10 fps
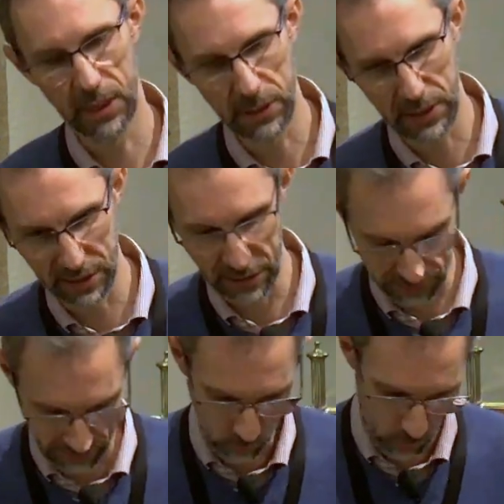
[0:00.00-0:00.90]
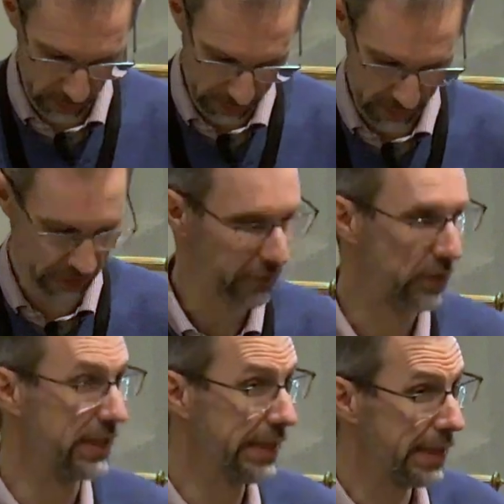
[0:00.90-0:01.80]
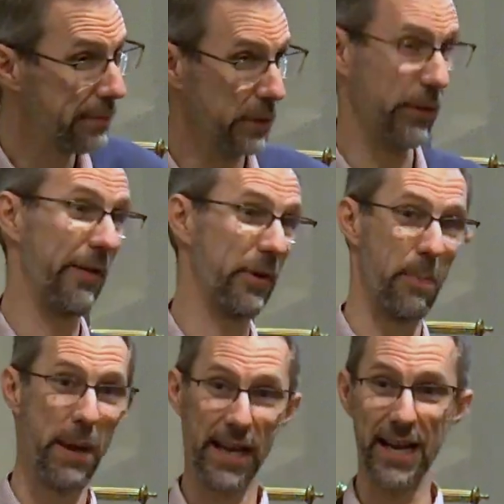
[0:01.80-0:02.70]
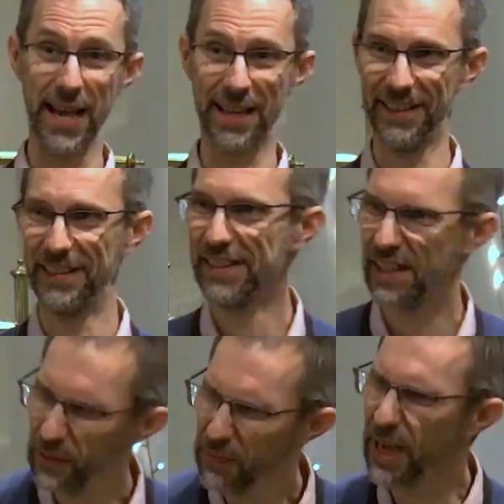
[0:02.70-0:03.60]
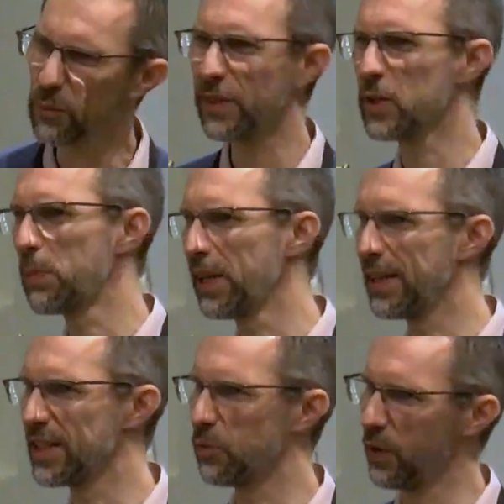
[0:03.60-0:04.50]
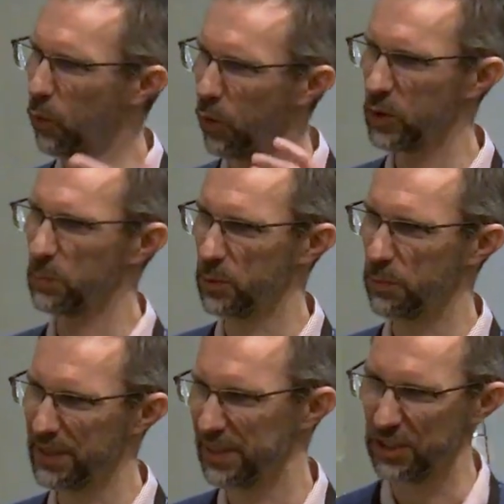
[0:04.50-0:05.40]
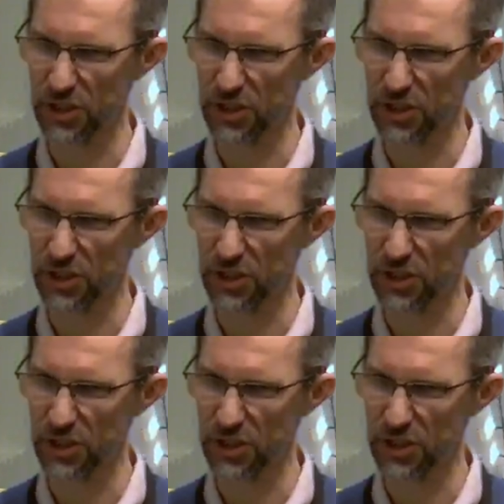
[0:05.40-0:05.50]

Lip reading: maybe in a warmer part of the year, you're having a picnic. Have you ever had one of those picnics where the wasp has basically